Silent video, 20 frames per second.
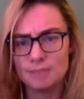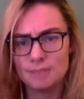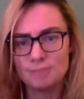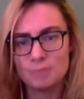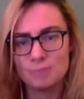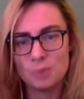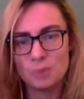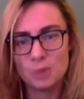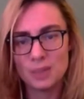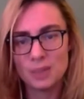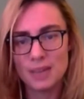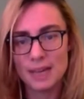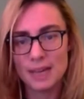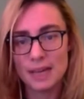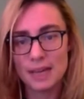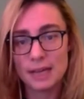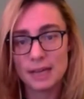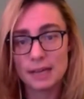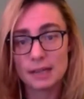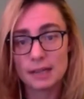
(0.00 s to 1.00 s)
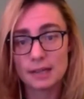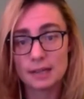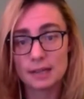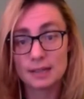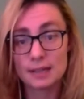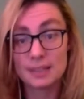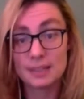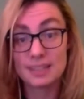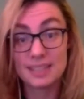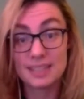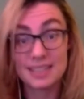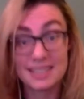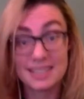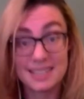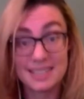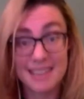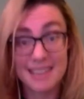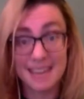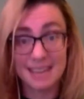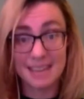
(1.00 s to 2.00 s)
more like 6
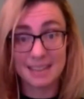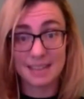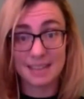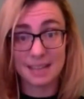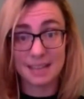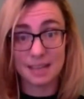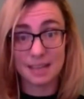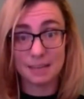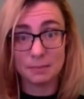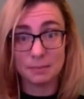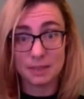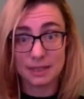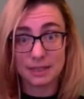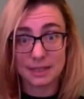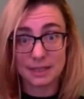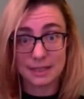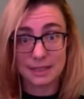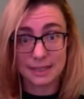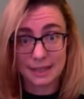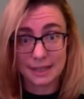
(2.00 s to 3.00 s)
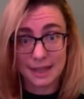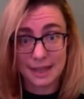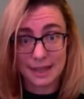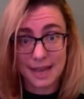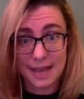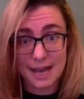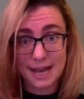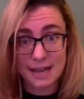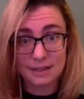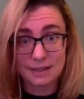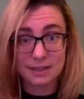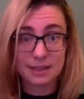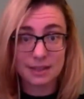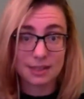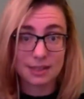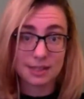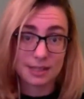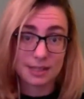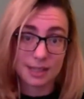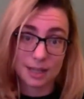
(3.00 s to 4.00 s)
to 8 times.
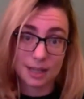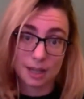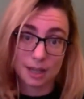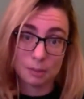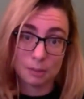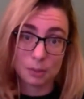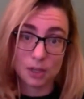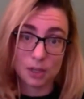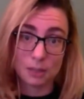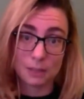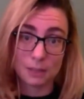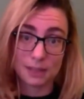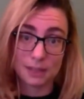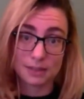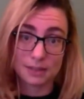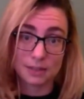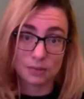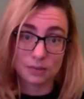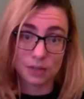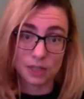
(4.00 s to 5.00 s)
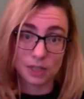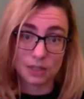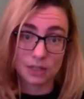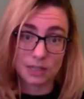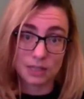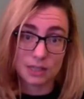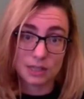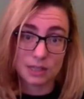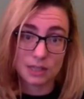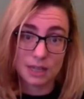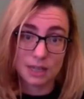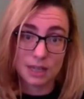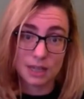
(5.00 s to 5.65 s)
That's a pretty big difference.